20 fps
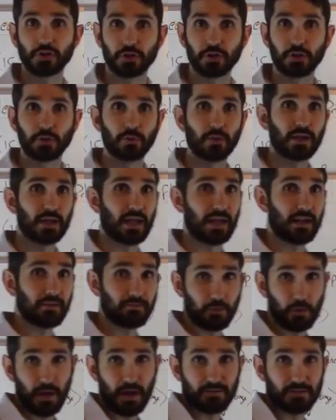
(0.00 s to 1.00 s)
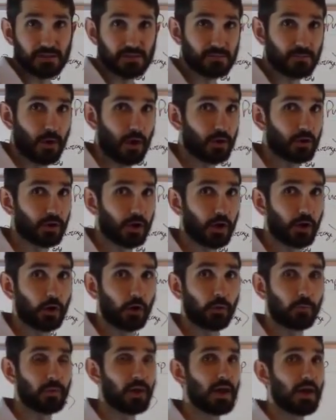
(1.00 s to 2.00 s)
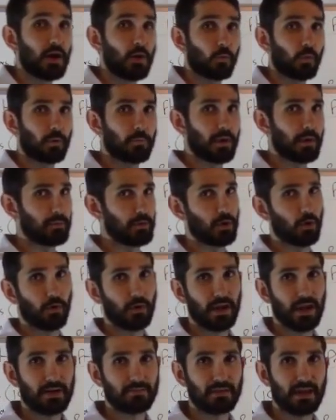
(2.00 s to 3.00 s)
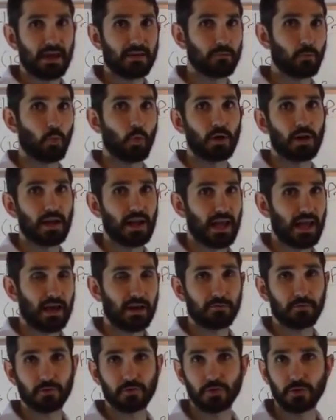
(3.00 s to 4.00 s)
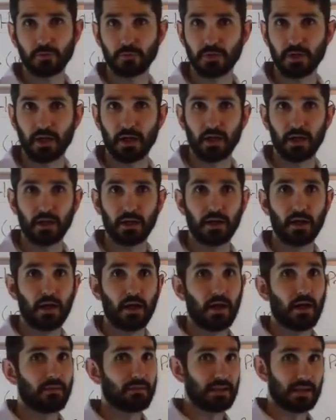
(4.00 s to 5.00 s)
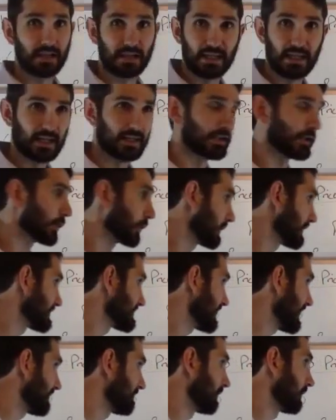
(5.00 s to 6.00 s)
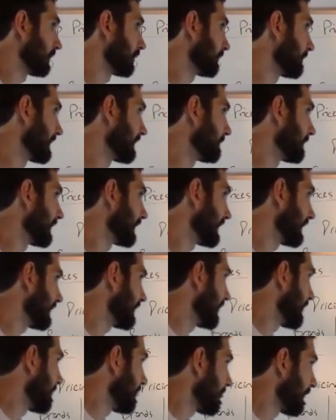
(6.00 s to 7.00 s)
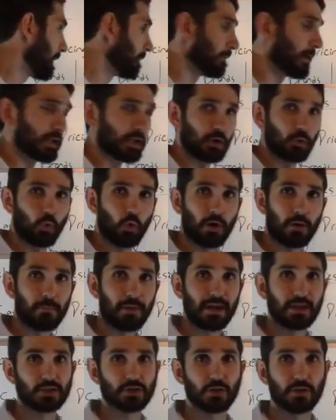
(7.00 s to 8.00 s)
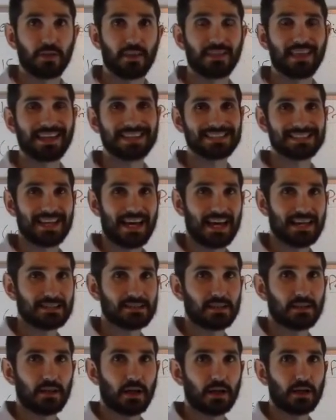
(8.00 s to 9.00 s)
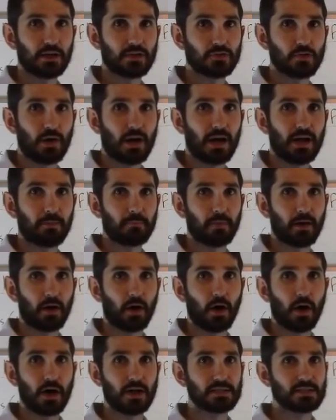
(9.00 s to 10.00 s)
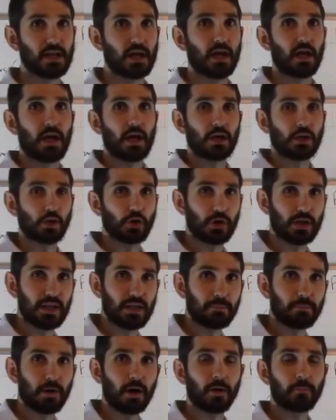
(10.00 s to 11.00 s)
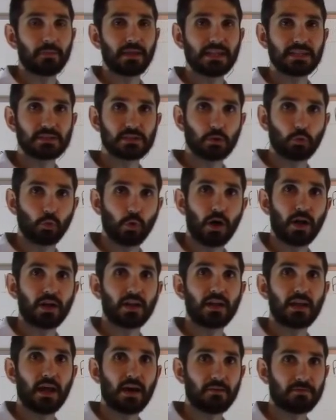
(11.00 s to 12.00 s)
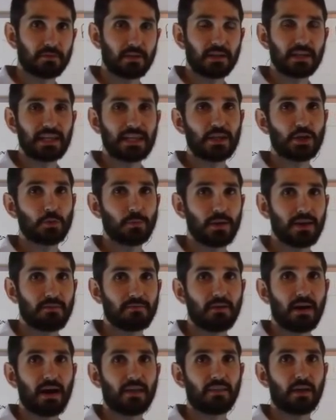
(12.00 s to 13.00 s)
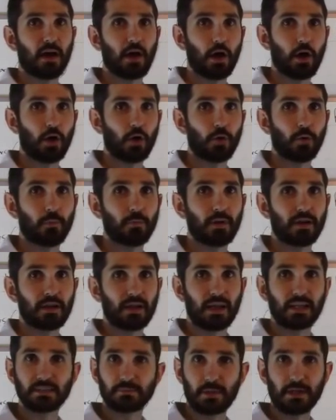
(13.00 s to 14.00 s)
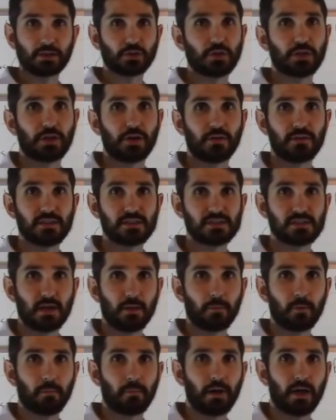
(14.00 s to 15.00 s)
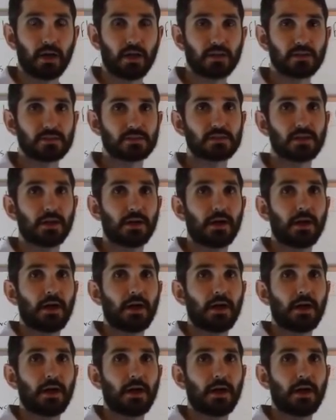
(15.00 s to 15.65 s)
unit. And if you have a smaller home where maybe you only have to have a one and a half or two ton, then again you're going to save a little bit of money. But you want to make sure that they size the tonnage right because your heat pump needs to run enough to dehumidify the home, especially during the summer months